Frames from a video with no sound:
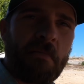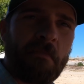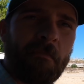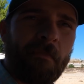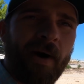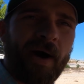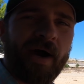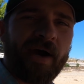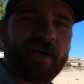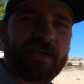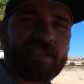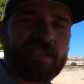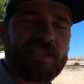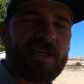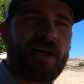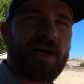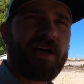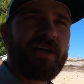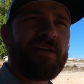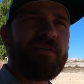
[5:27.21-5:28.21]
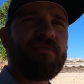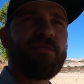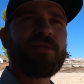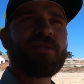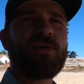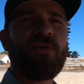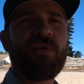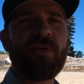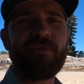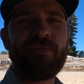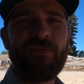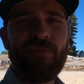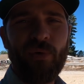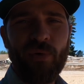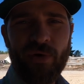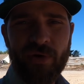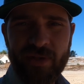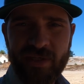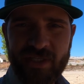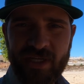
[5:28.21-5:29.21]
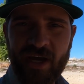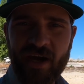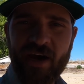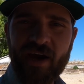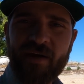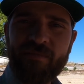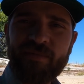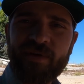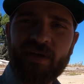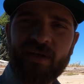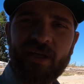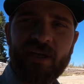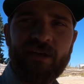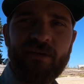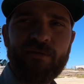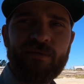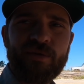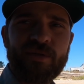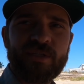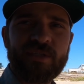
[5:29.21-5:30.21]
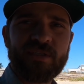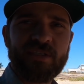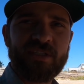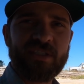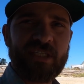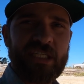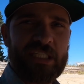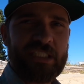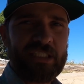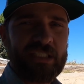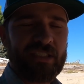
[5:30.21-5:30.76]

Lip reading: My son was only 4 at the time. He was,